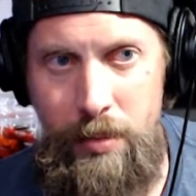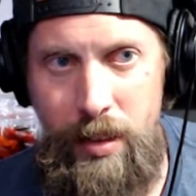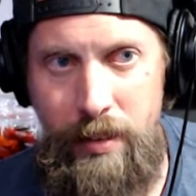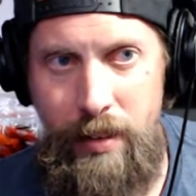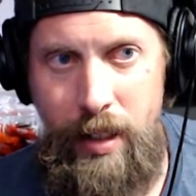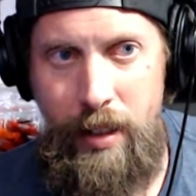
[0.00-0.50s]
to
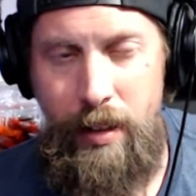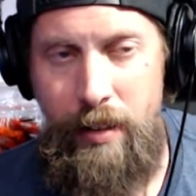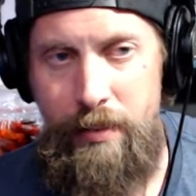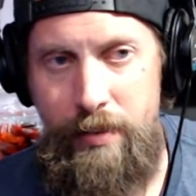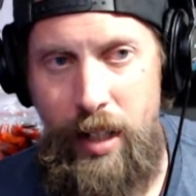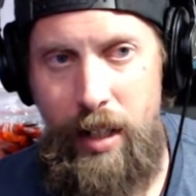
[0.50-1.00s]

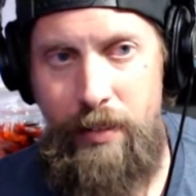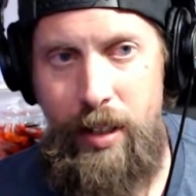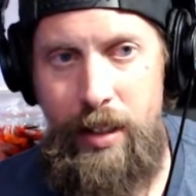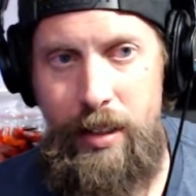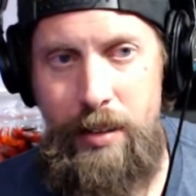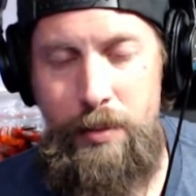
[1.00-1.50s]
5
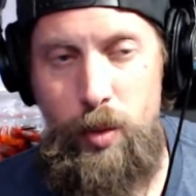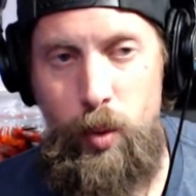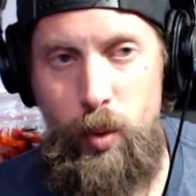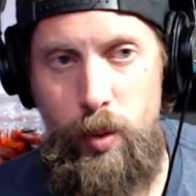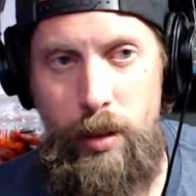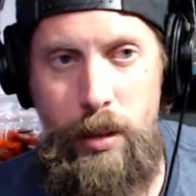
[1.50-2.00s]
a.m.
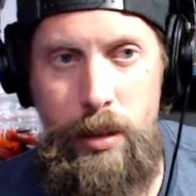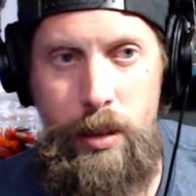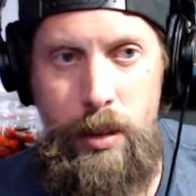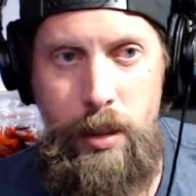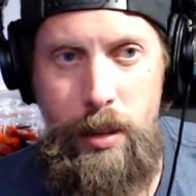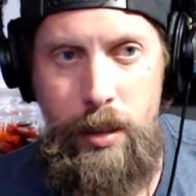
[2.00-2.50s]
Ooh.
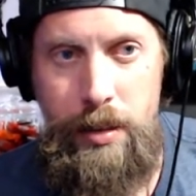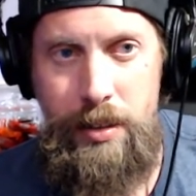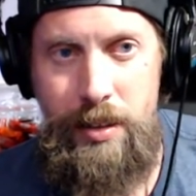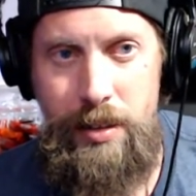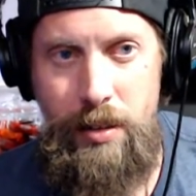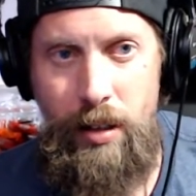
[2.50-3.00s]

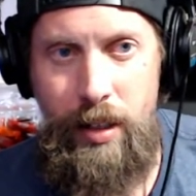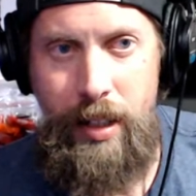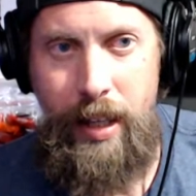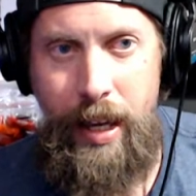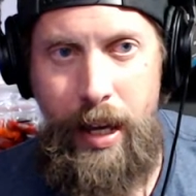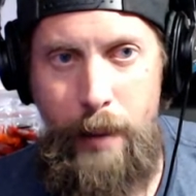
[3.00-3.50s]
Does the
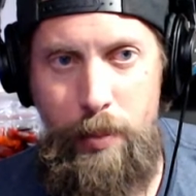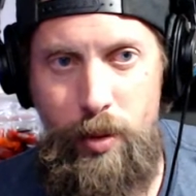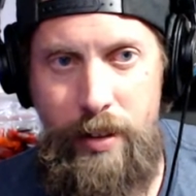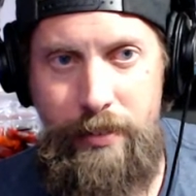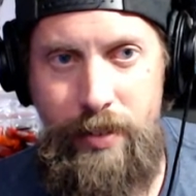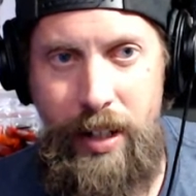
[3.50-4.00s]
Target app
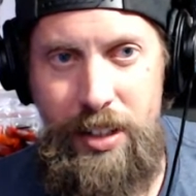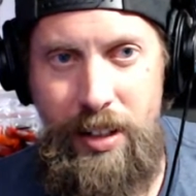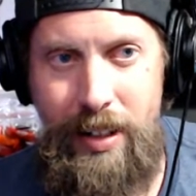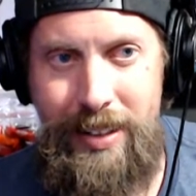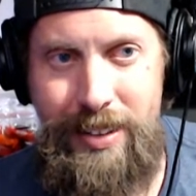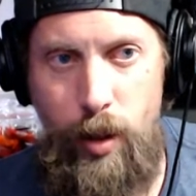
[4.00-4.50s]
refresh
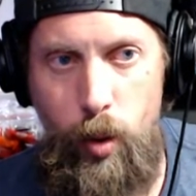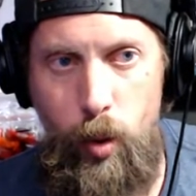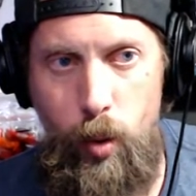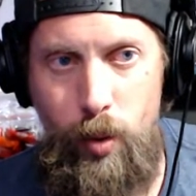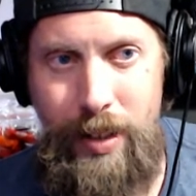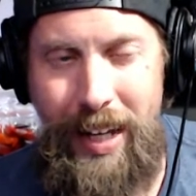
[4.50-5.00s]
on its
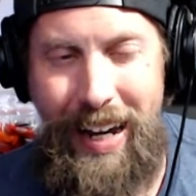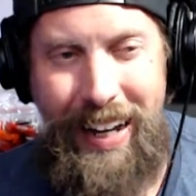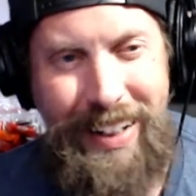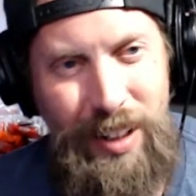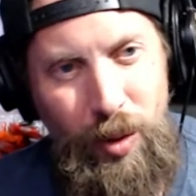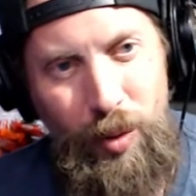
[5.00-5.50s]
own?
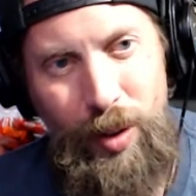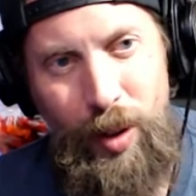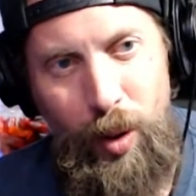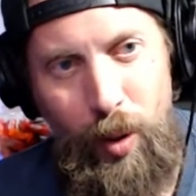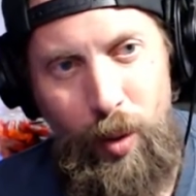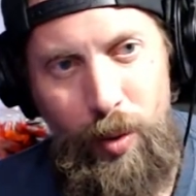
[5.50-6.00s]
I don't
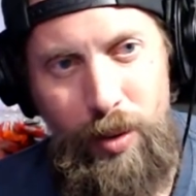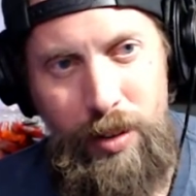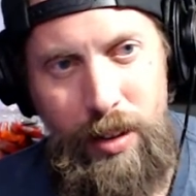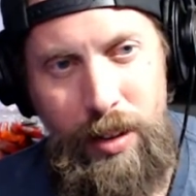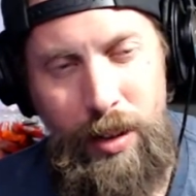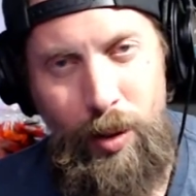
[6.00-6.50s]
know.
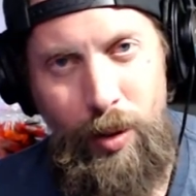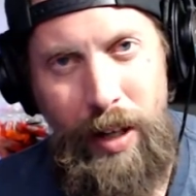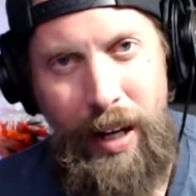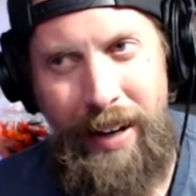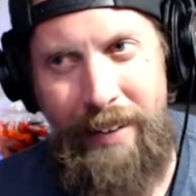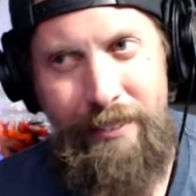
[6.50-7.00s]
You
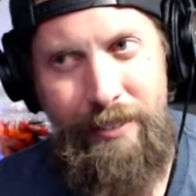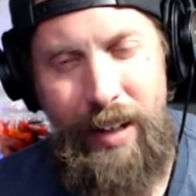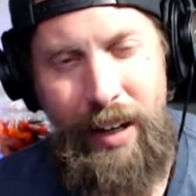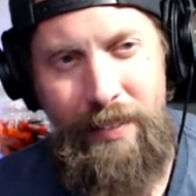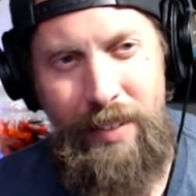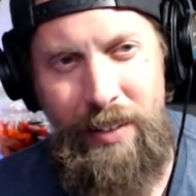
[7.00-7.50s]
know, I've
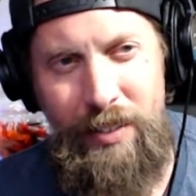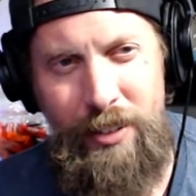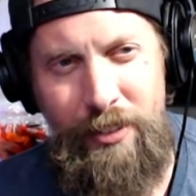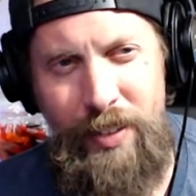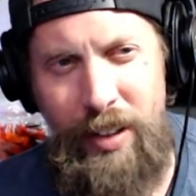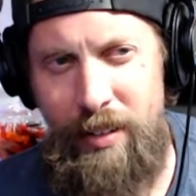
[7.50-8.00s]
I've never
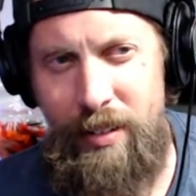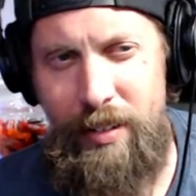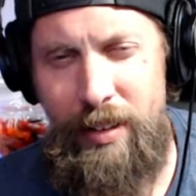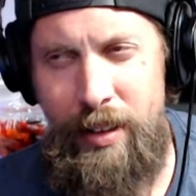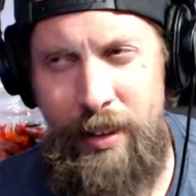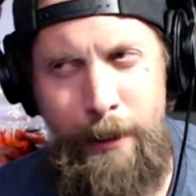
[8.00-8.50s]

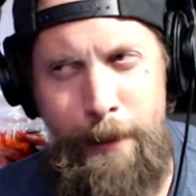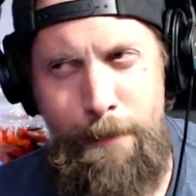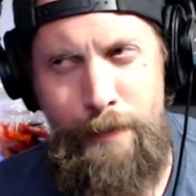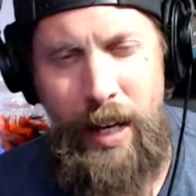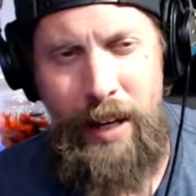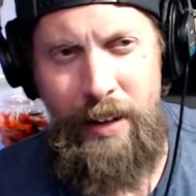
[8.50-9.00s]
figured
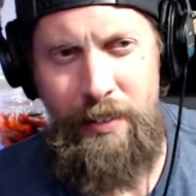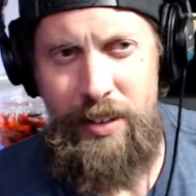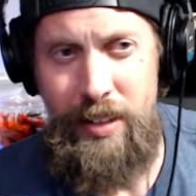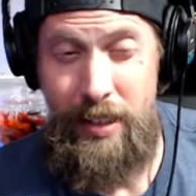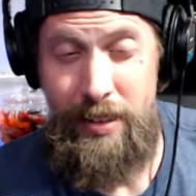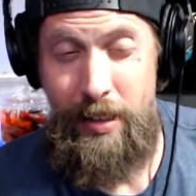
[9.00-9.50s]
I never
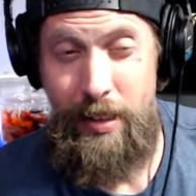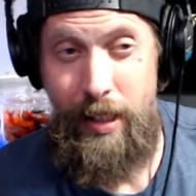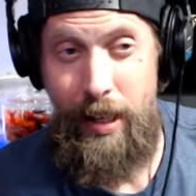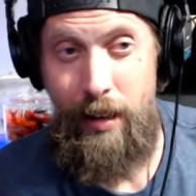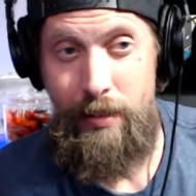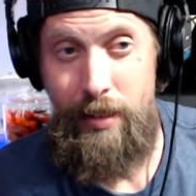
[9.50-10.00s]
tested it
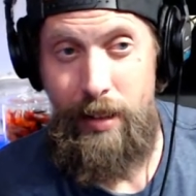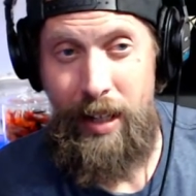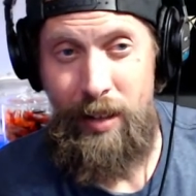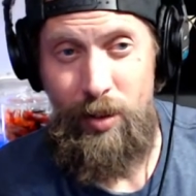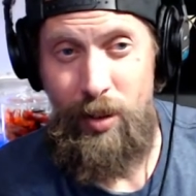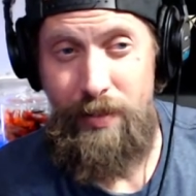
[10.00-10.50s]
out.
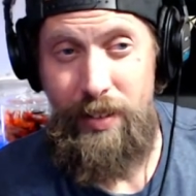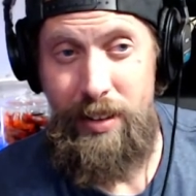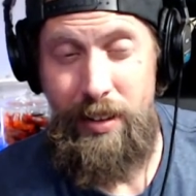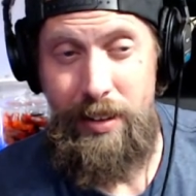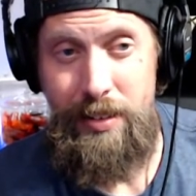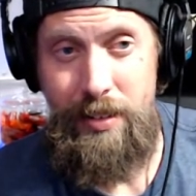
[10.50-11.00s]
I don't know if it
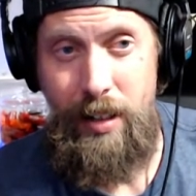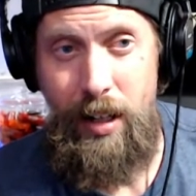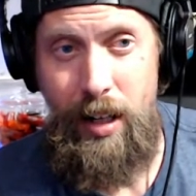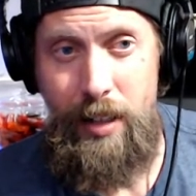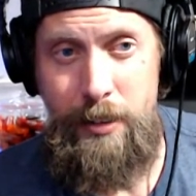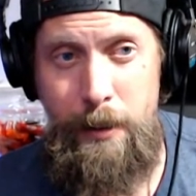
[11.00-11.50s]
does or
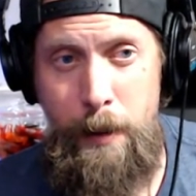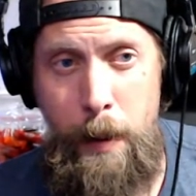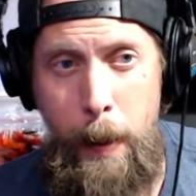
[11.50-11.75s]
not.